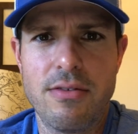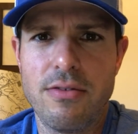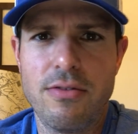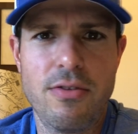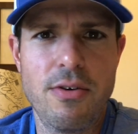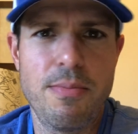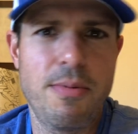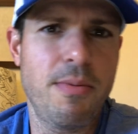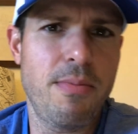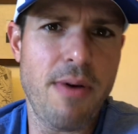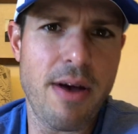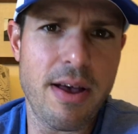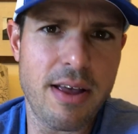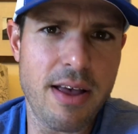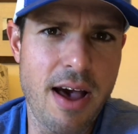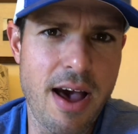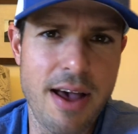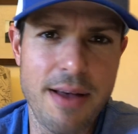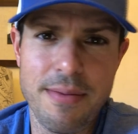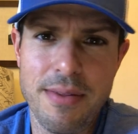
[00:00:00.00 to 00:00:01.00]
Super bright
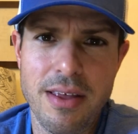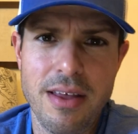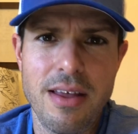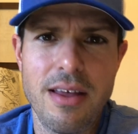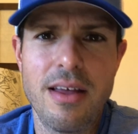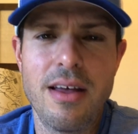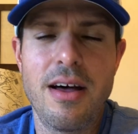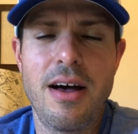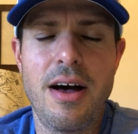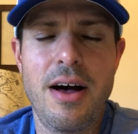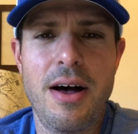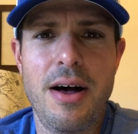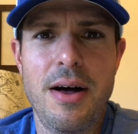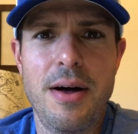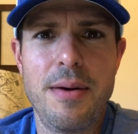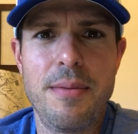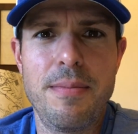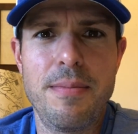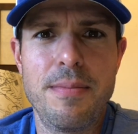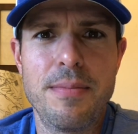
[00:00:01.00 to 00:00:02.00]
guy.
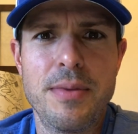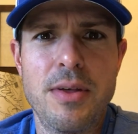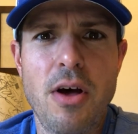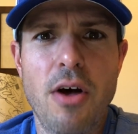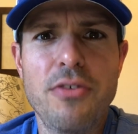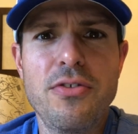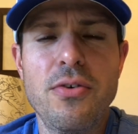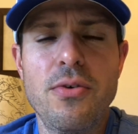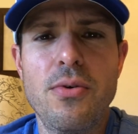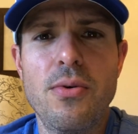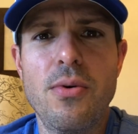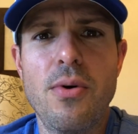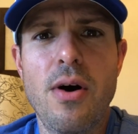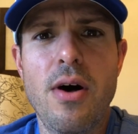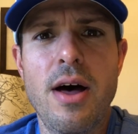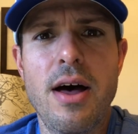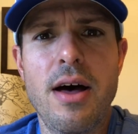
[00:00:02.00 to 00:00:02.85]
He also